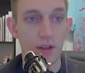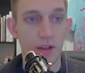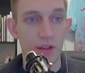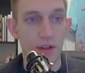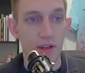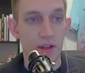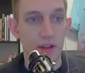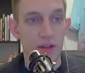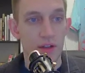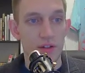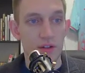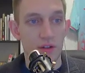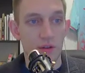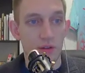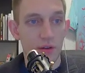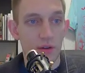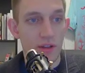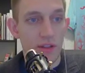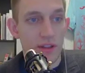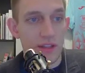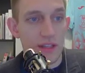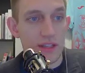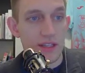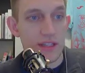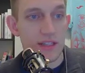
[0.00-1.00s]
So
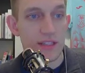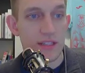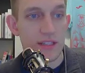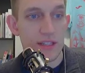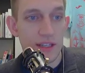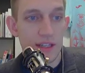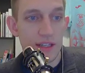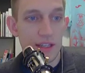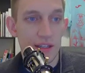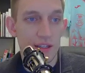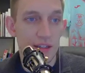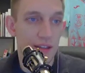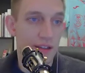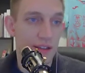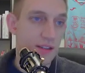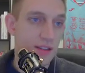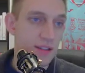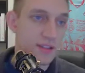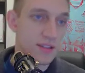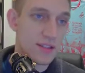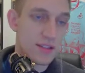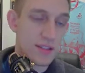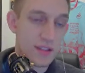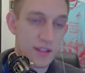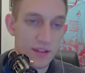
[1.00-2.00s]
this
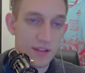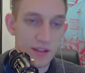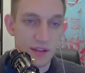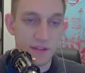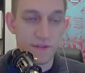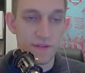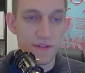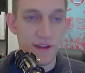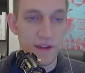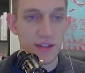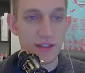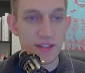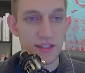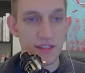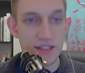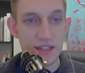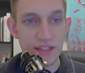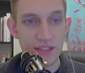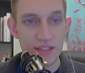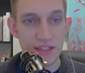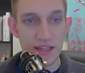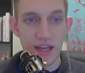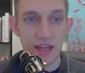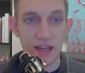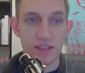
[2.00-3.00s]
is the fantasy
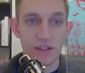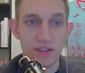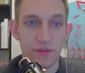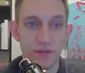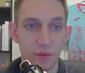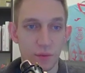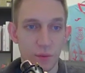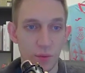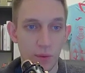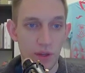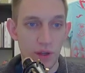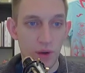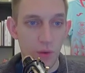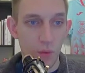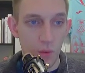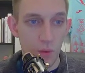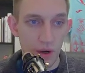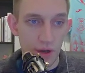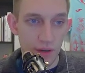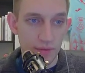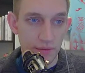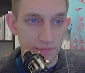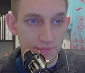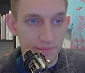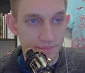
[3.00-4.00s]
stats for week
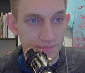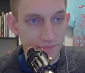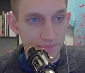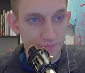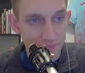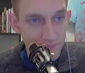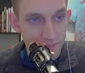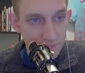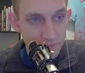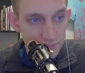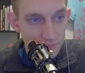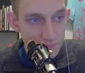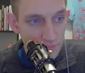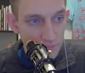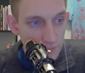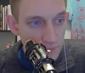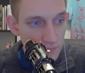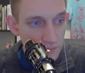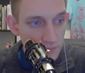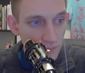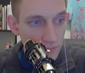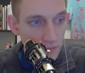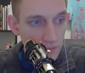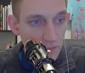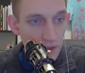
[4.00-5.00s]
1.
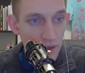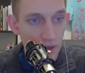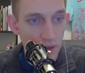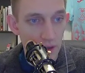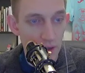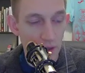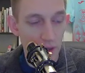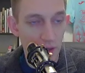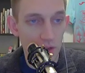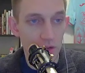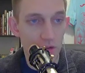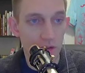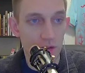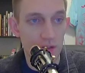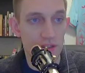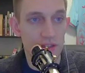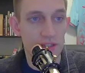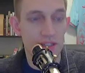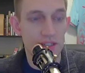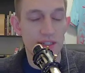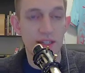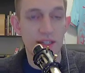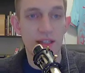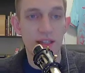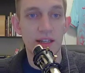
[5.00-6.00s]
You can
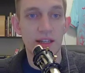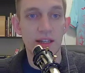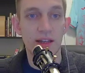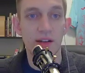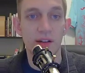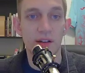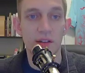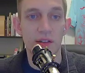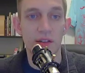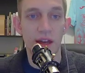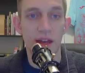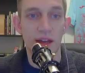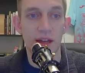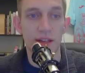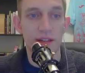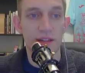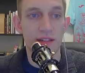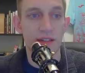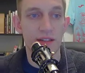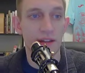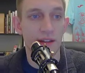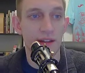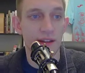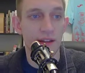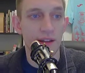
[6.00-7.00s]
see here that
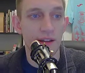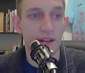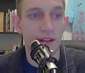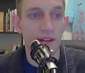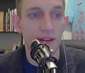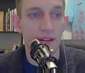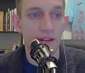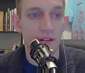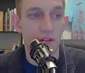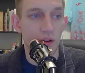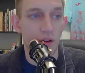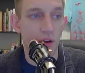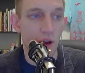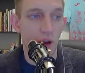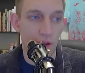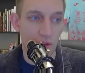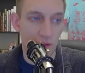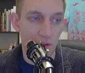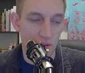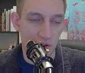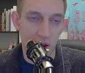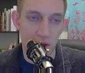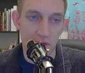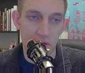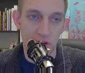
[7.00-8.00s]

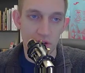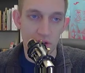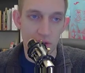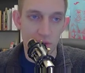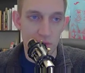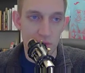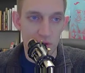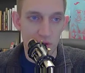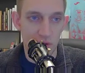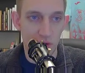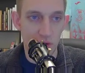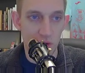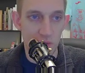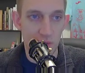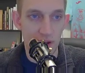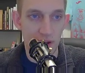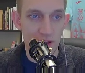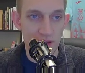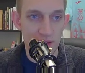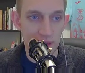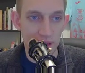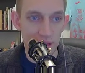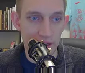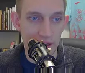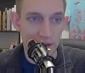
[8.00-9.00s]
I've got them sorted by
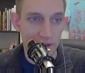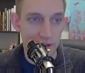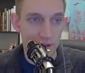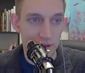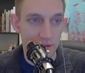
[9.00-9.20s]
lane.